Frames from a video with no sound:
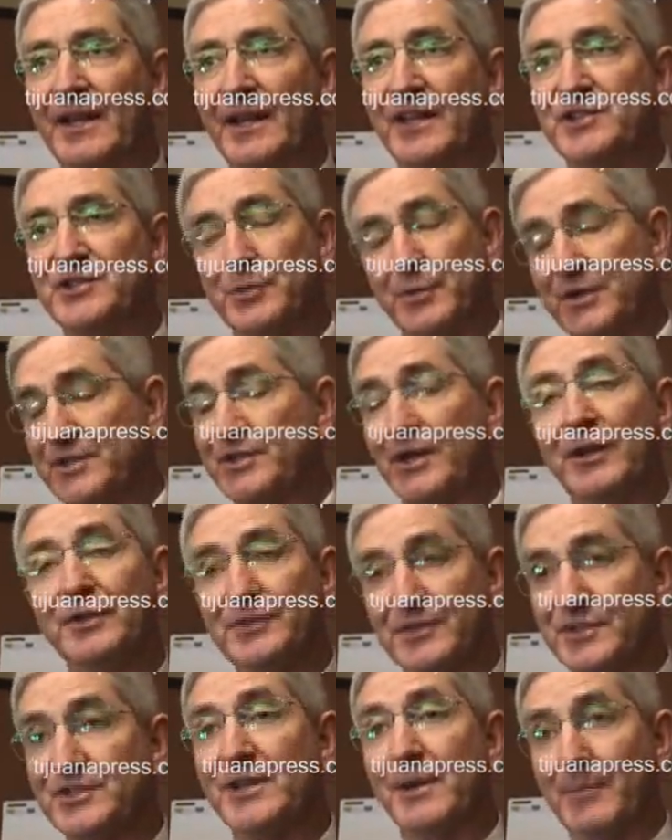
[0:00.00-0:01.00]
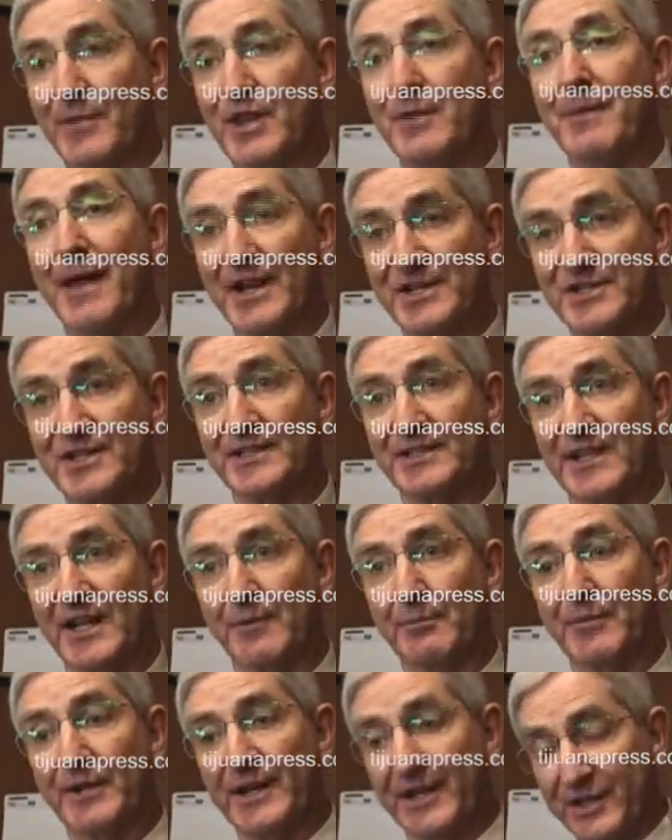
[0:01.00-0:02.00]
is a result of some of the Mexican
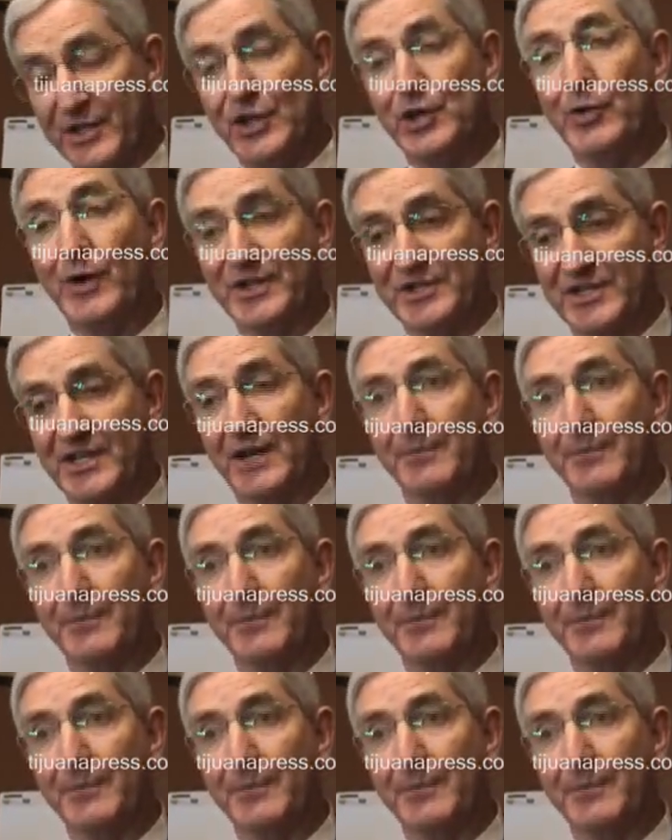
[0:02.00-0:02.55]
government and the U.S.